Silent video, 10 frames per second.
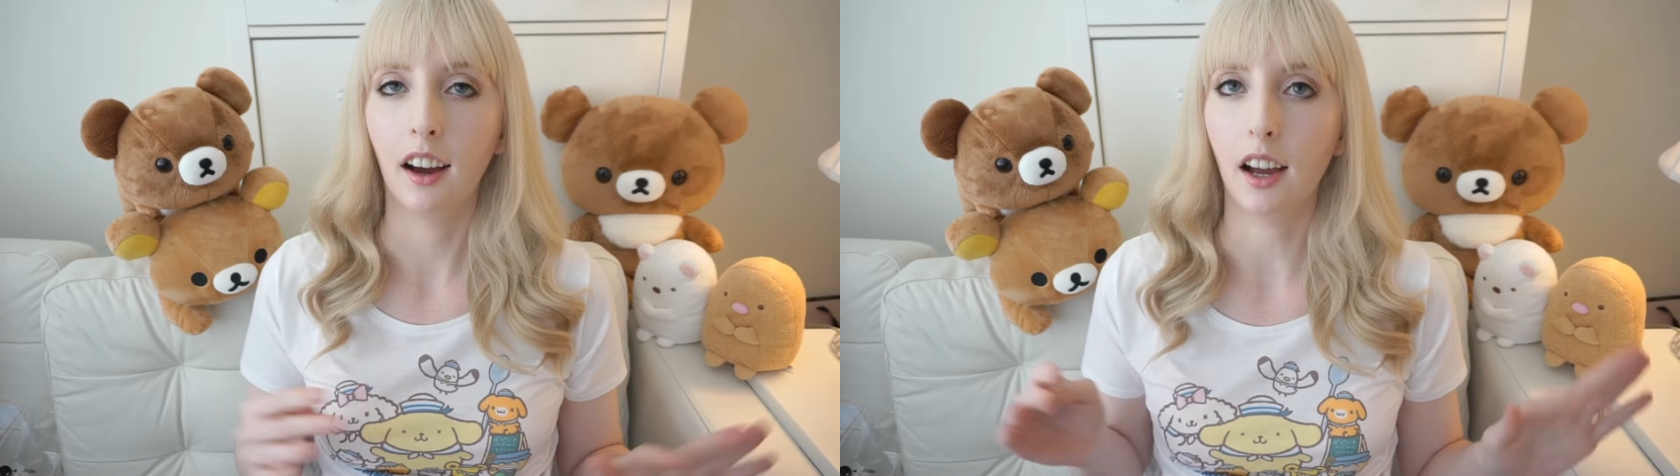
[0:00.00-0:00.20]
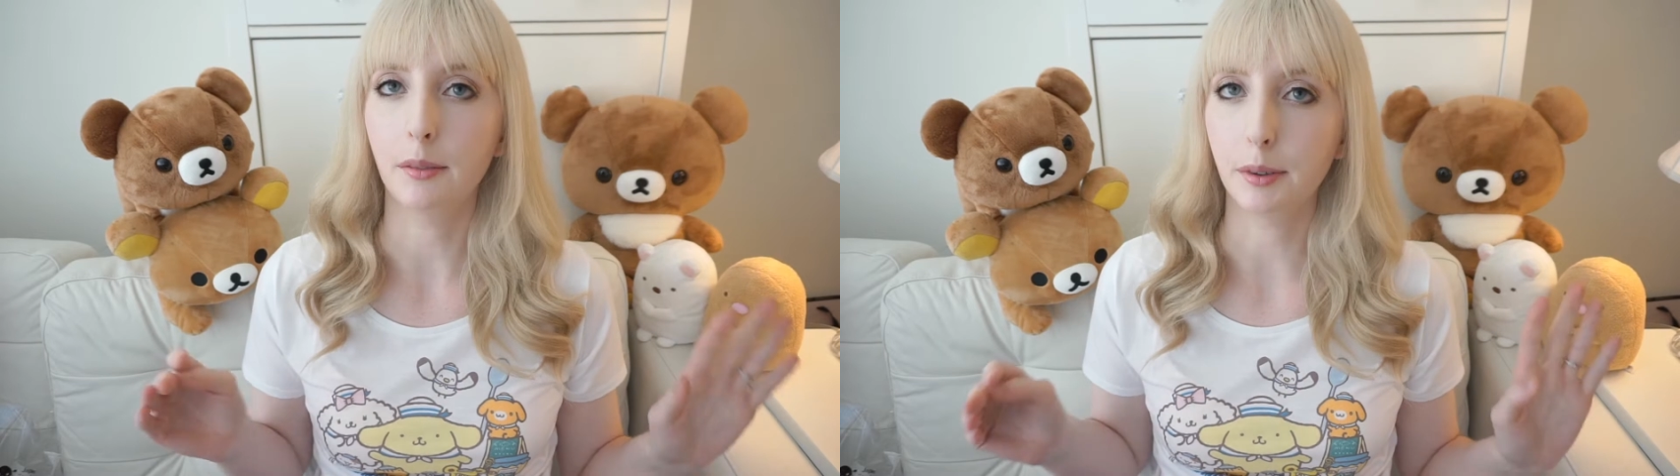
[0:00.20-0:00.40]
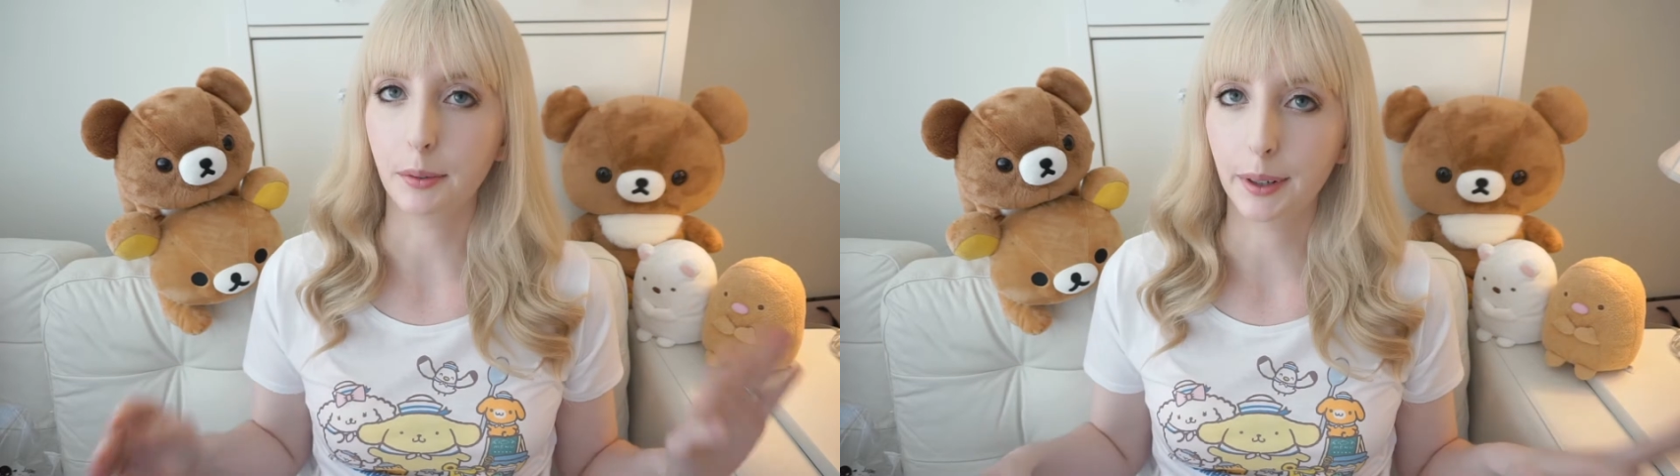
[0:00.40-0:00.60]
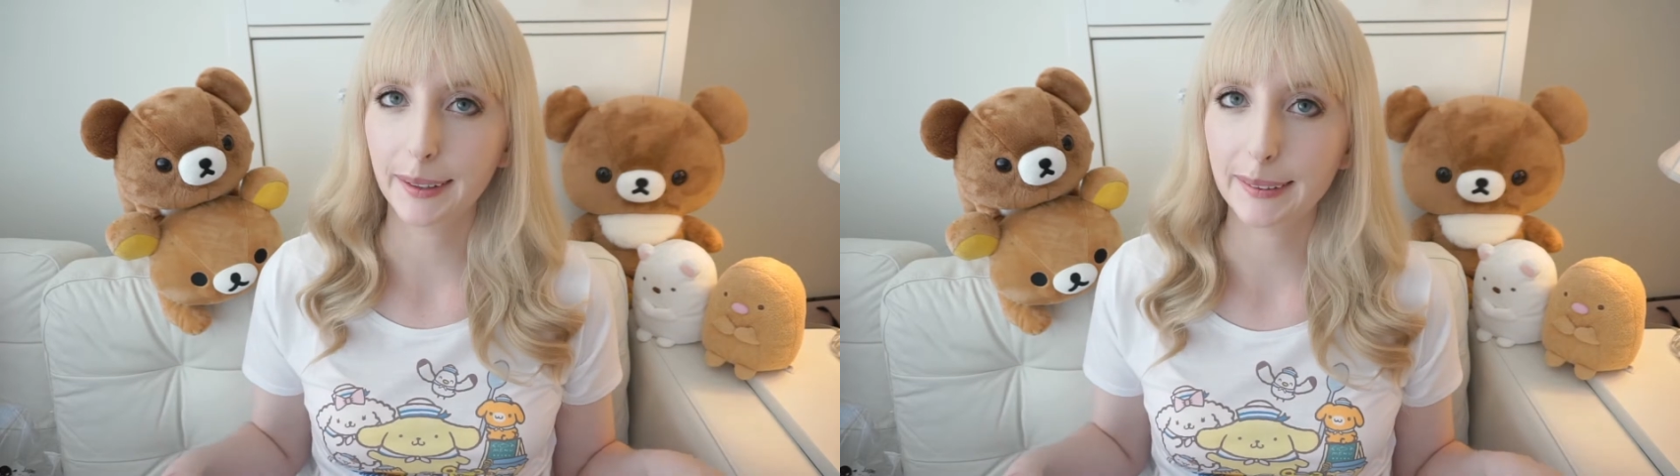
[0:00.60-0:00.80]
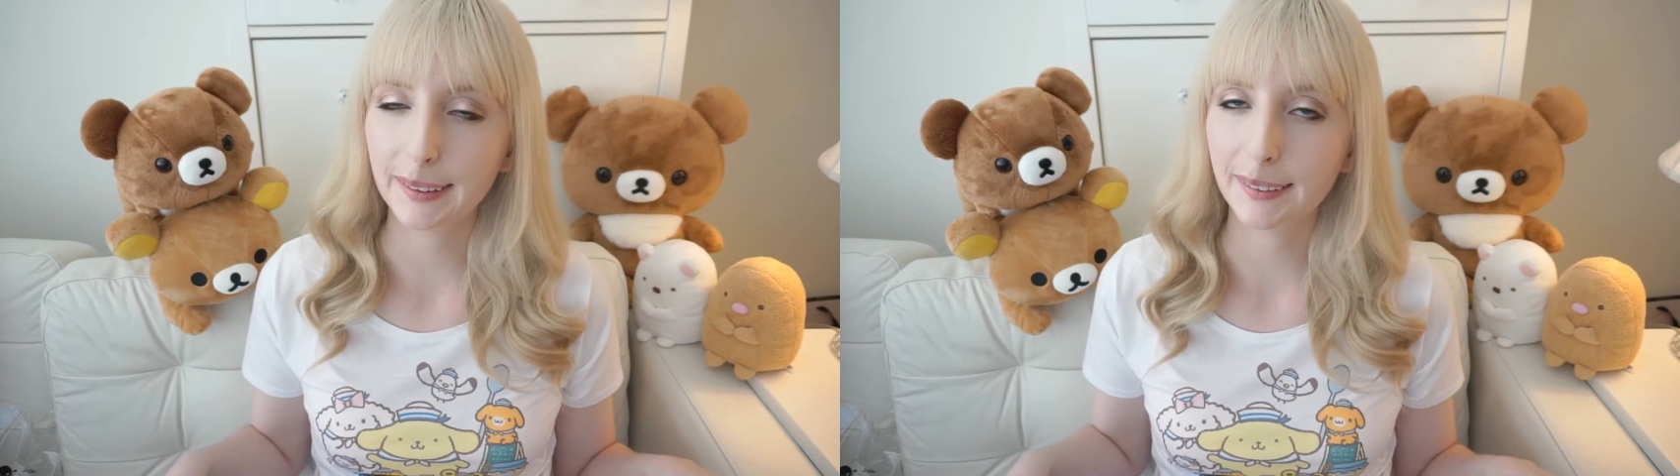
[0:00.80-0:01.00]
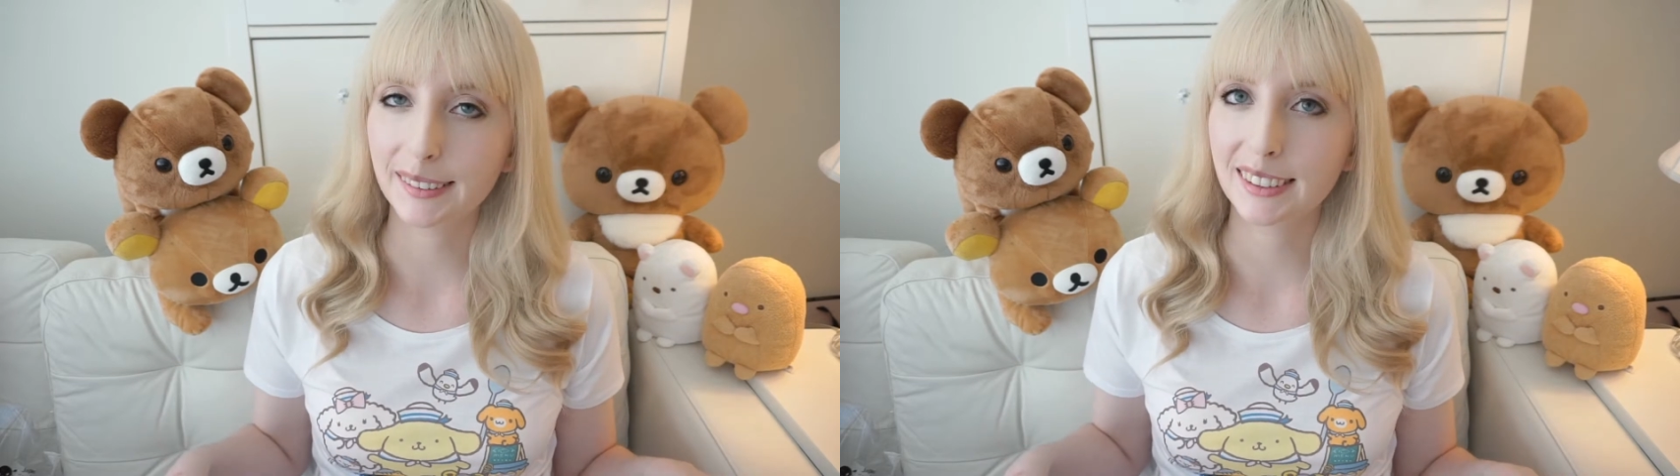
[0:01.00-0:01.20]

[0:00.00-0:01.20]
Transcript: I've been wanting to go to